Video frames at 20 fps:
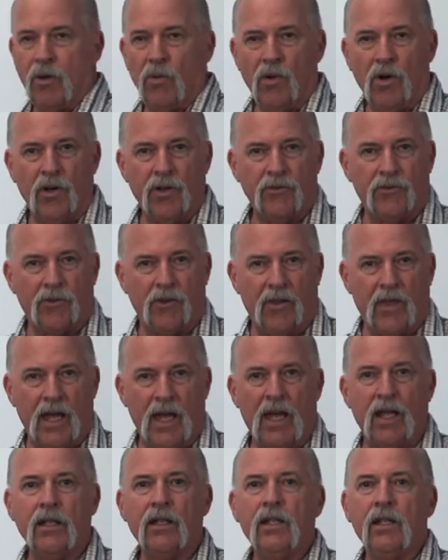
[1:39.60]
one for
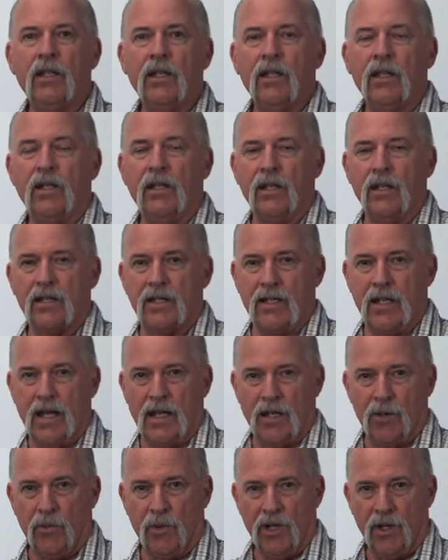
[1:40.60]
that, it is
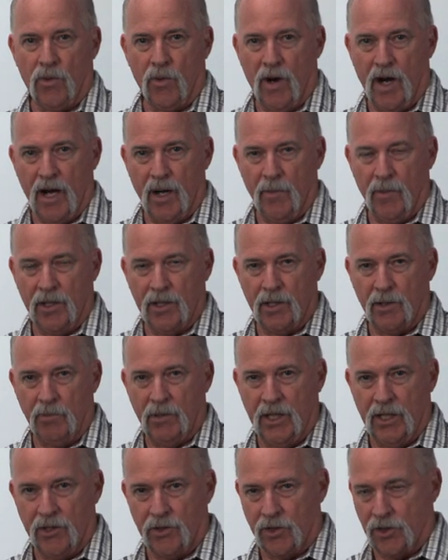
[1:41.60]
not a requirement to
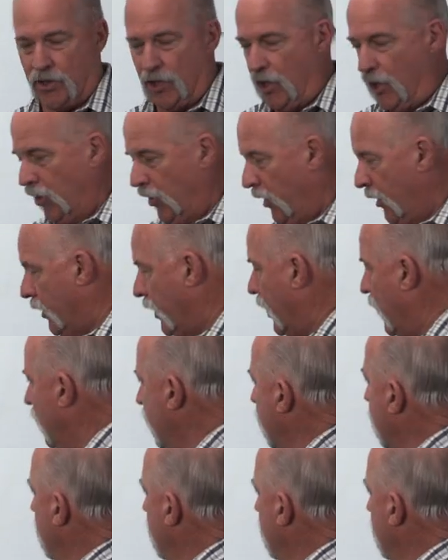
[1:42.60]
be installed in there.